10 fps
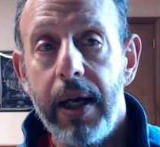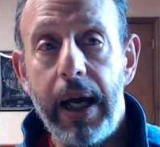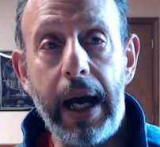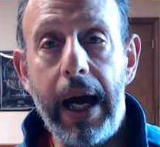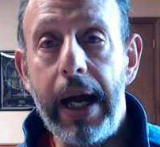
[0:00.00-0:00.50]

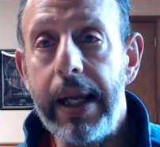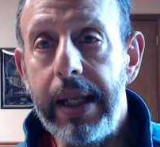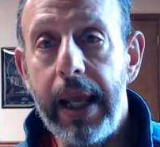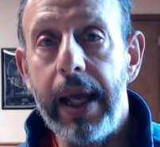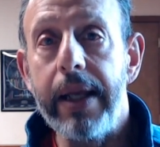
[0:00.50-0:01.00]
I
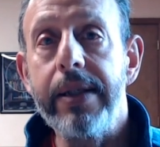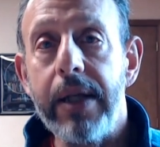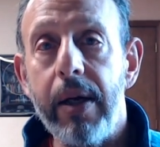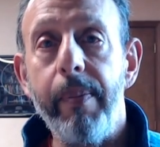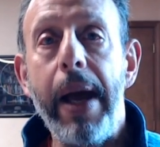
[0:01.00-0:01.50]
can't
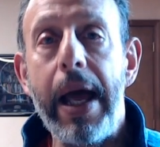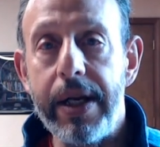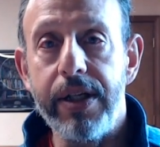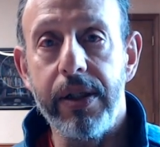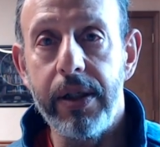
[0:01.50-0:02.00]

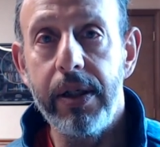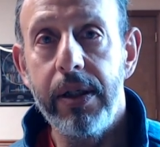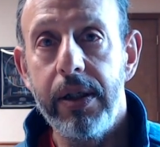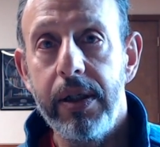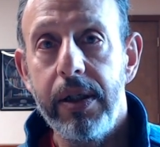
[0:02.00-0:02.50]
imagine
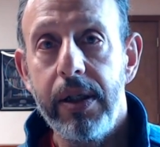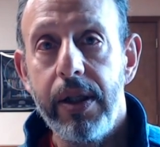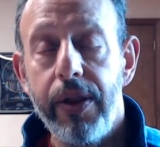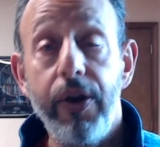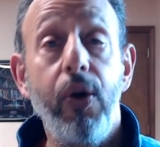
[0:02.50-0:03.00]

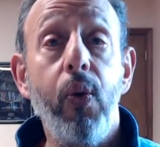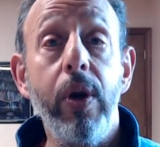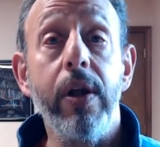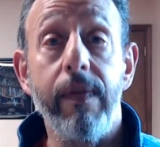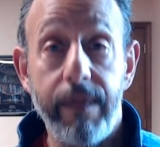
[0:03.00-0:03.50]
the
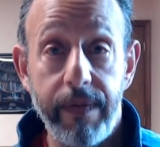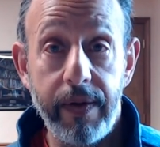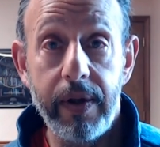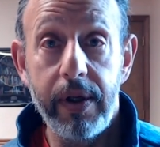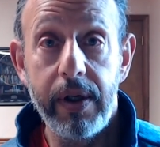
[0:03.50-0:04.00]
grief
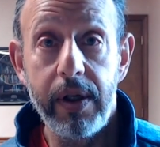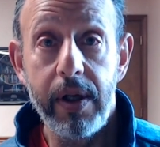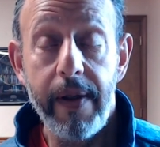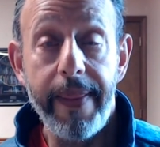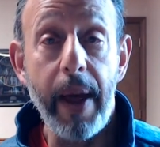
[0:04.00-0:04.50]

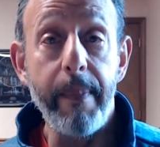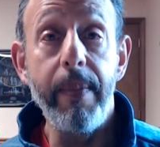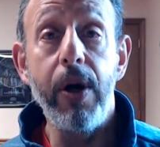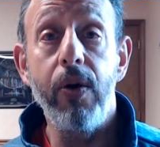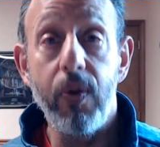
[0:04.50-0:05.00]
that
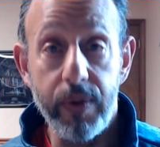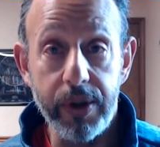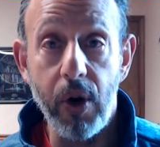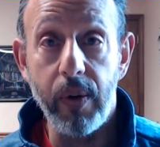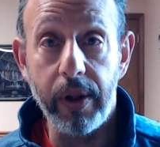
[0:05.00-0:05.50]
Mary was
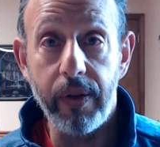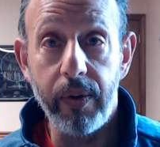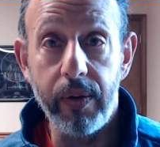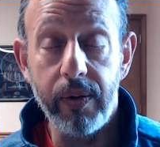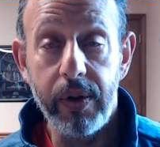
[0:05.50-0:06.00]
going
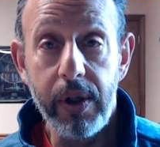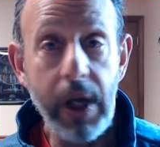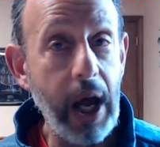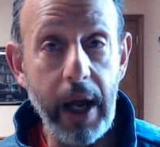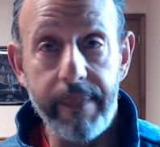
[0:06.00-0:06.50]
through.
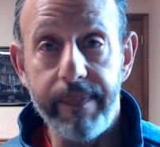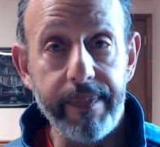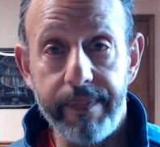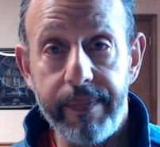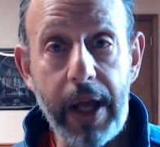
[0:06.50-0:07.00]
I'm
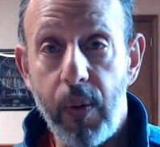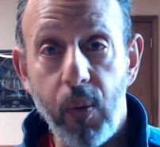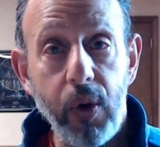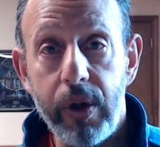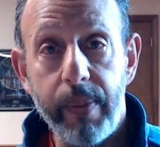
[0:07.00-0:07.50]
not
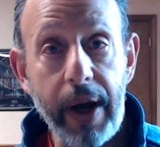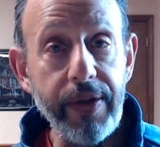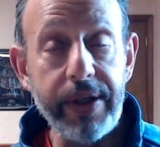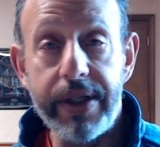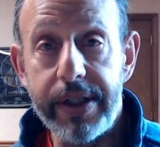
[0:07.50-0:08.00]
worried about the
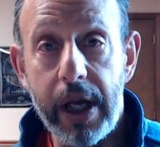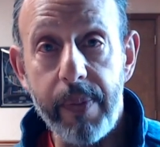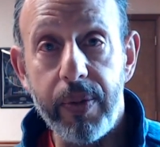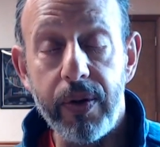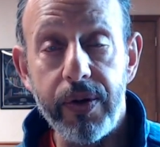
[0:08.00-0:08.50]

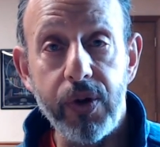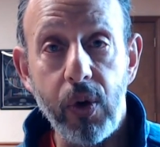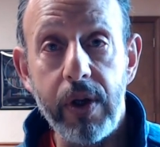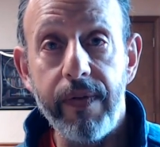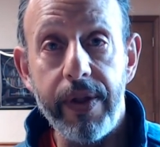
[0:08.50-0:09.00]
disciples or
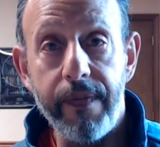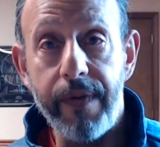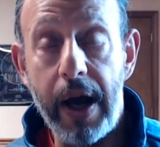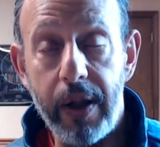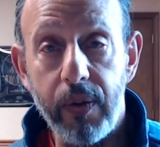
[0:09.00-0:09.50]
even the
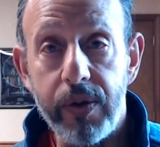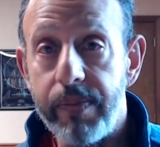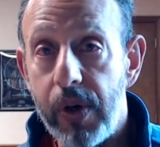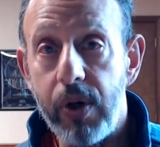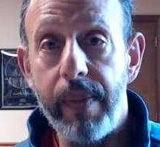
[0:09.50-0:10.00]
followers,
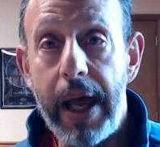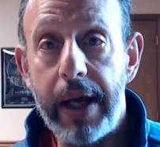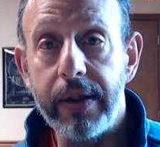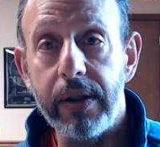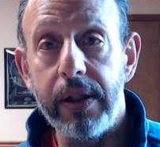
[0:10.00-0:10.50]
Mary
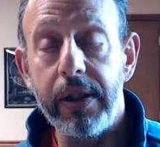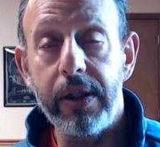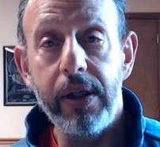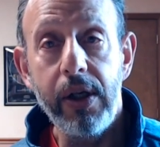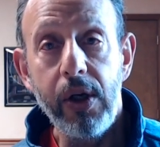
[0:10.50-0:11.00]

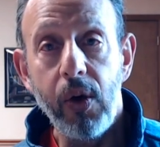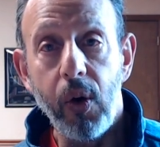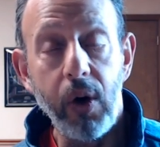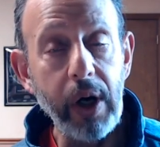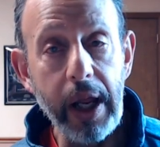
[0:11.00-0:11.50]
Magdalene
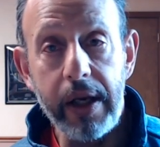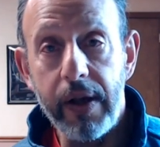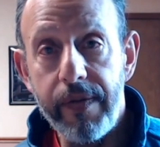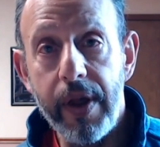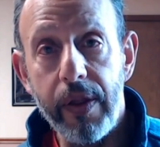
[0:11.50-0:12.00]
or any of
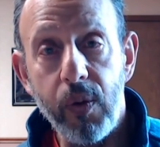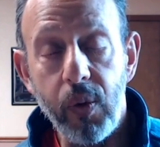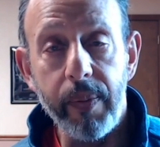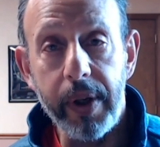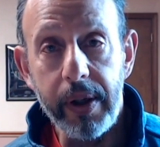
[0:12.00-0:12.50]
the other
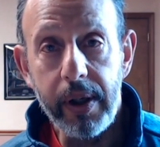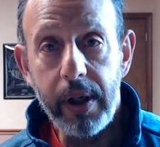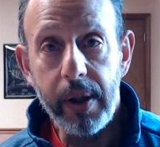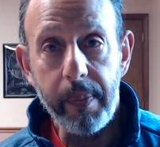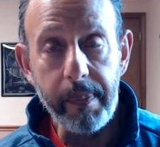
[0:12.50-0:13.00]
women,
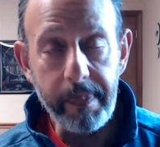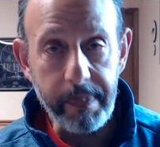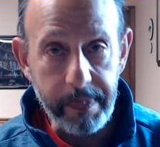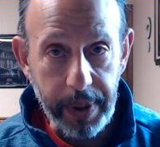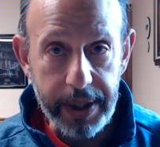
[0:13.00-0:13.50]

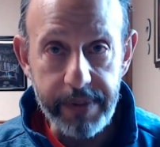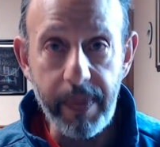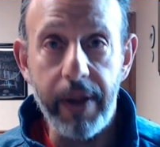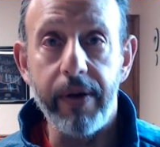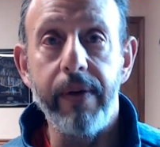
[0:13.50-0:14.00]
but his mother.